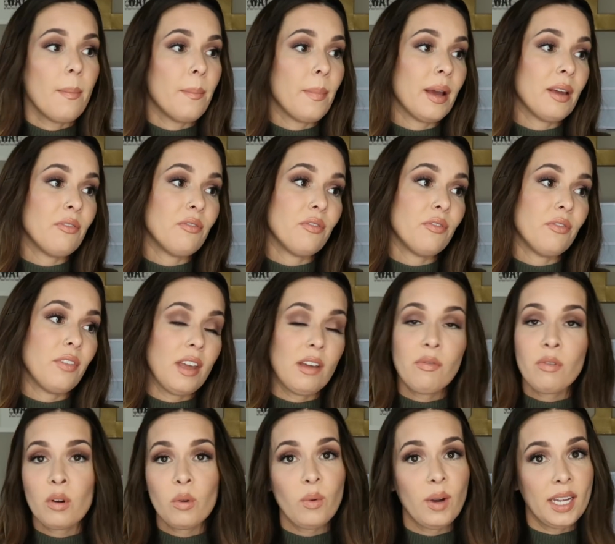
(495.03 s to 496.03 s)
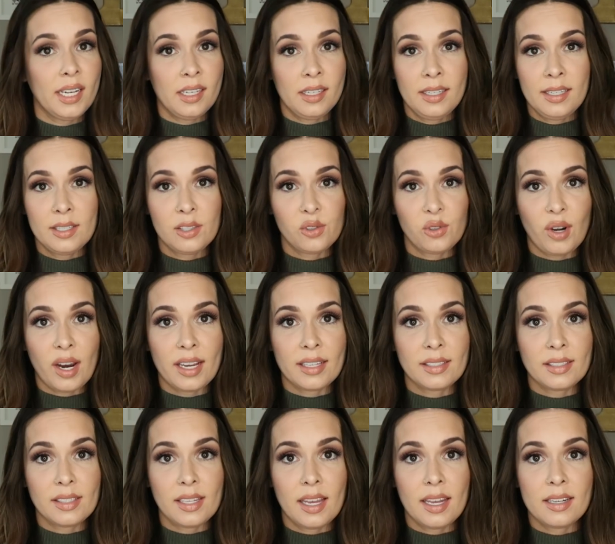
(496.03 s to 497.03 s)
my favorite way to
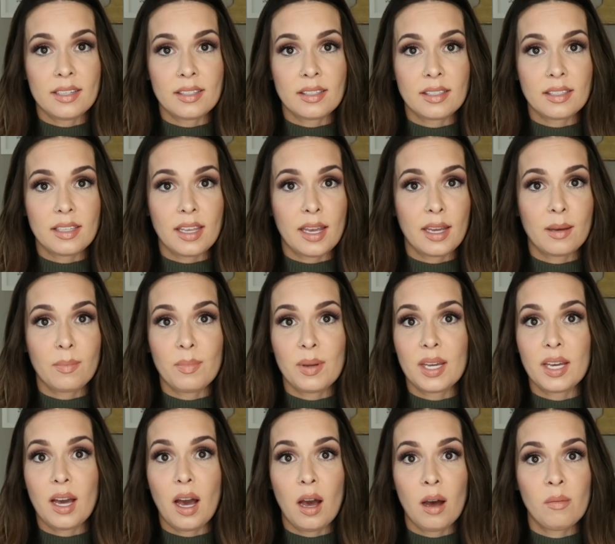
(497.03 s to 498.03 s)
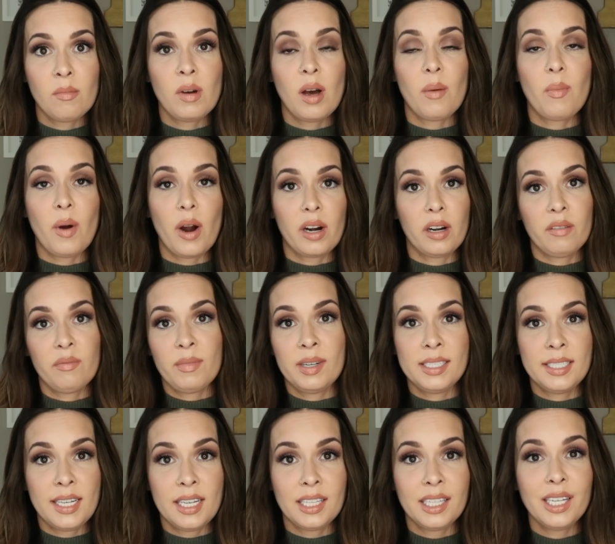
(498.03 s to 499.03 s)
de-stress and it's like become a part of
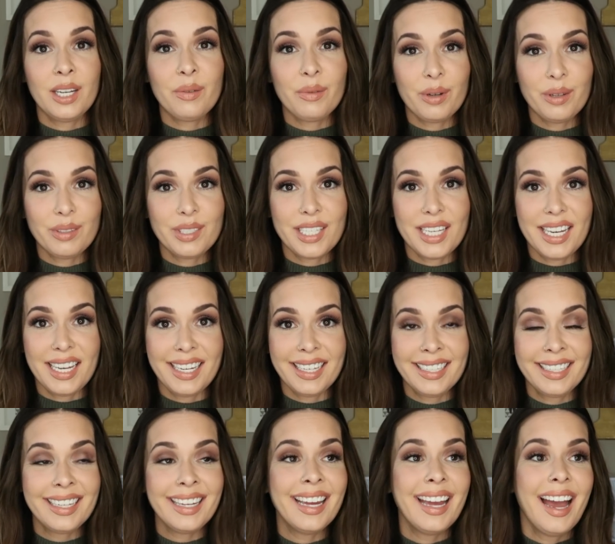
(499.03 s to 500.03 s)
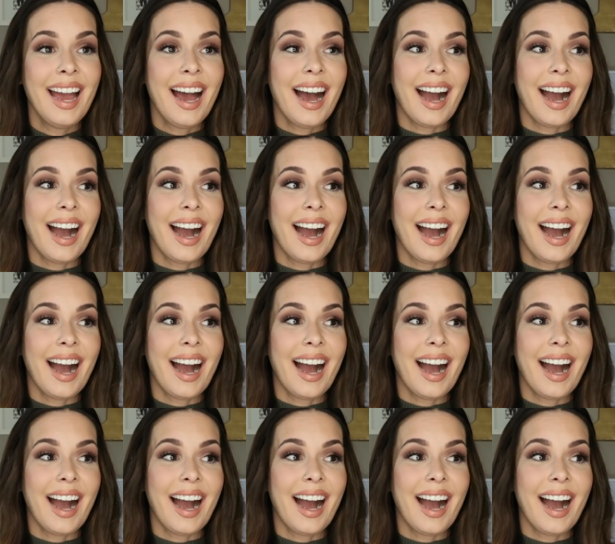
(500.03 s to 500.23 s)
my daily routine.